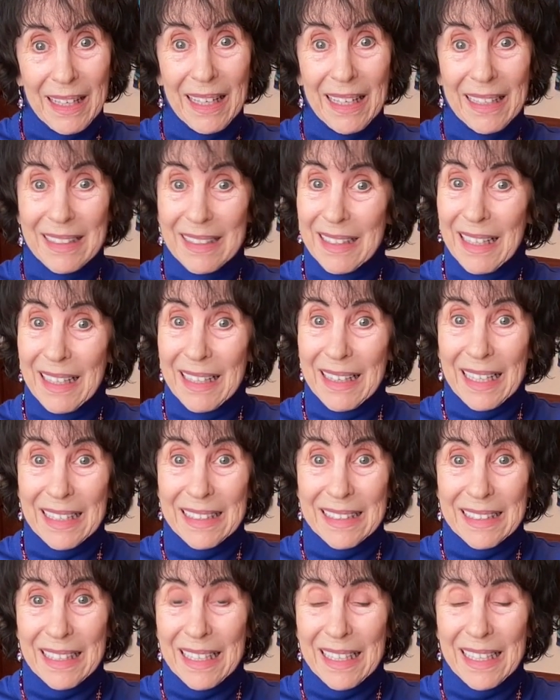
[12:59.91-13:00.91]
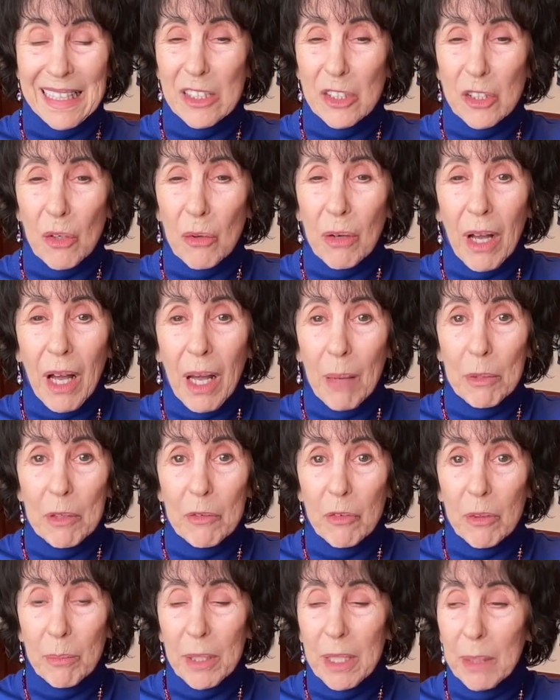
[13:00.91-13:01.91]
And again, it's so common
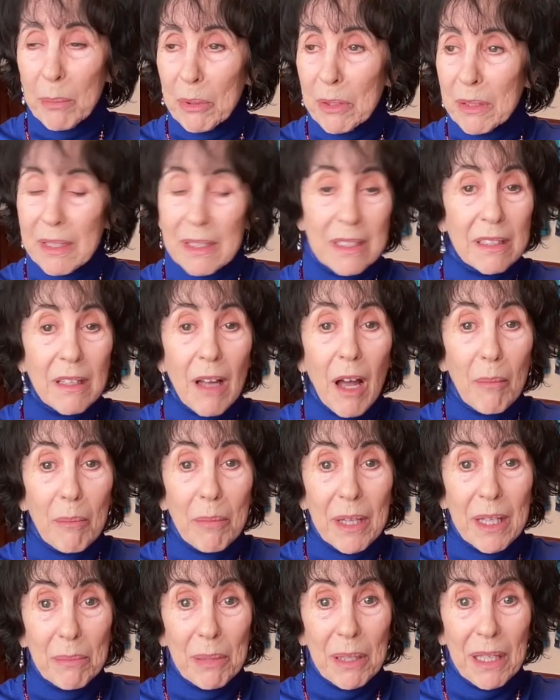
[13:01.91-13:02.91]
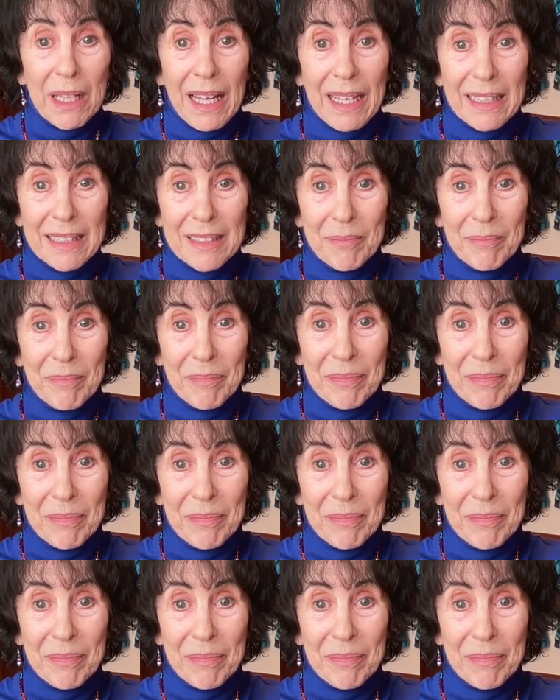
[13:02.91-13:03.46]
for people to stop being polite.